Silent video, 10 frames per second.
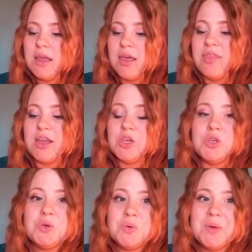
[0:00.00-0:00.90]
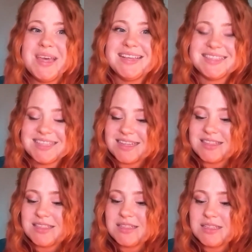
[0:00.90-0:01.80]
that you
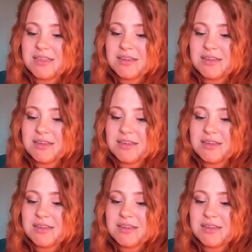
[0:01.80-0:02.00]
exist.